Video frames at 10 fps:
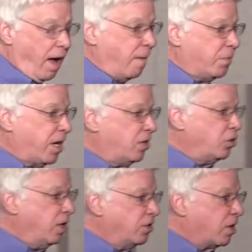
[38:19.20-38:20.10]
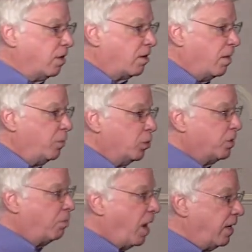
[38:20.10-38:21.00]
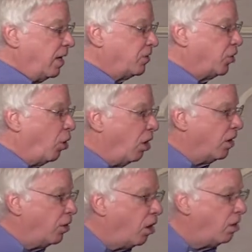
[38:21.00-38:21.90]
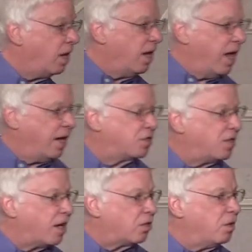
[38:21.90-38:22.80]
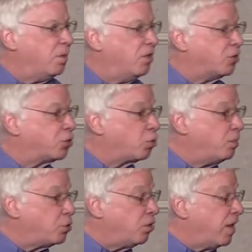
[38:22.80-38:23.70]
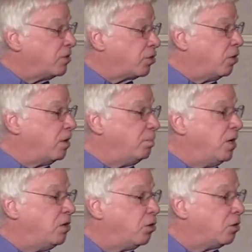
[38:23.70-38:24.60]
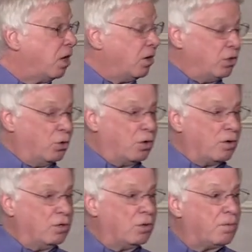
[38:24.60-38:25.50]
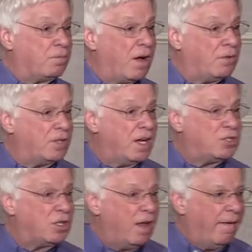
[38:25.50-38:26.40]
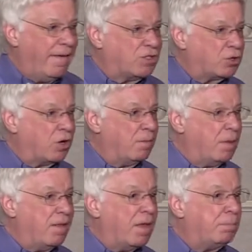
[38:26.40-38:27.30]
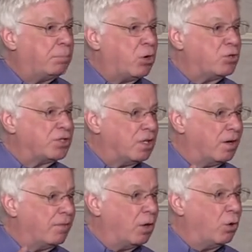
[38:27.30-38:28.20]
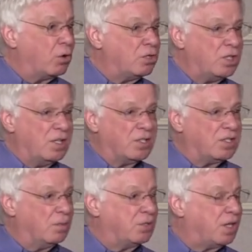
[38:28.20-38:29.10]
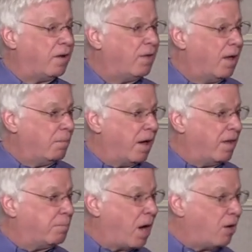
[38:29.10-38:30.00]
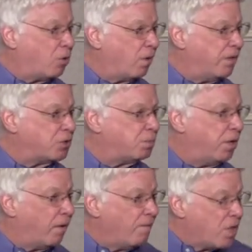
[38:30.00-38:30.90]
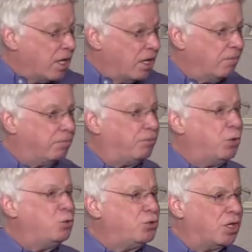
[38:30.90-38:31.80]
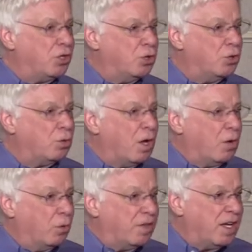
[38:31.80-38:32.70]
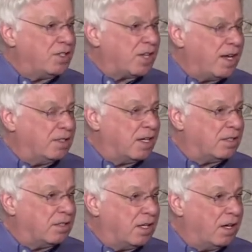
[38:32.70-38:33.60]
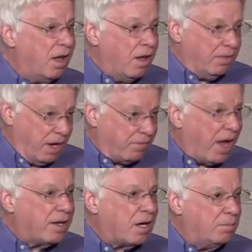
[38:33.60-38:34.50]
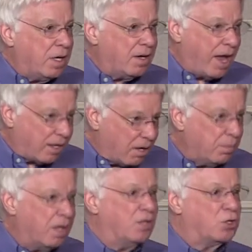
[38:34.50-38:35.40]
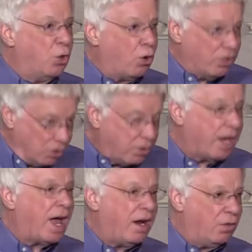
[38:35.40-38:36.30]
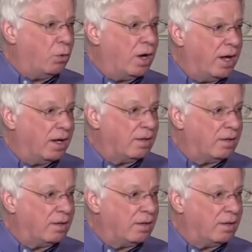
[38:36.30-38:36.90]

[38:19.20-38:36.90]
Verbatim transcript: I'm telling you, he's going to come to his body as the all in all, and it's not going to be the scripture that's going to be your, your, your foundation. It's going to be the person of the Lord Jesus himself by the power of the Spirit, infusing you with his identity that if I come in, I come in as Lord, and you get out of the way.